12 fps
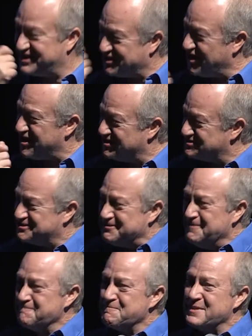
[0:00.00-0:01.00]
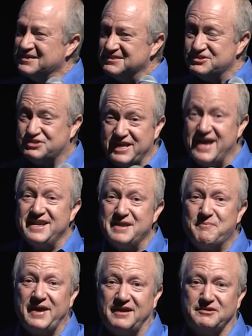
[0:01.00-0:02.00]
because she had an
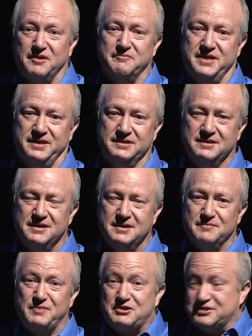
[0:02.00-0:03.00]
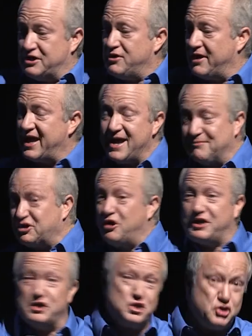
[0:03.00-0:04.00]
impact on me. Because here I am
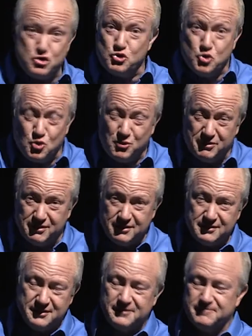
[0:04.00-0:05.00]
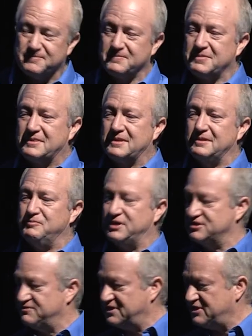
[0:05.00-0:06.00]
talking to you
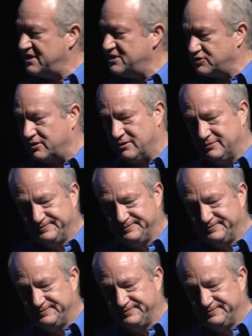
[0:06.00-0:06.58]
because of a teacher.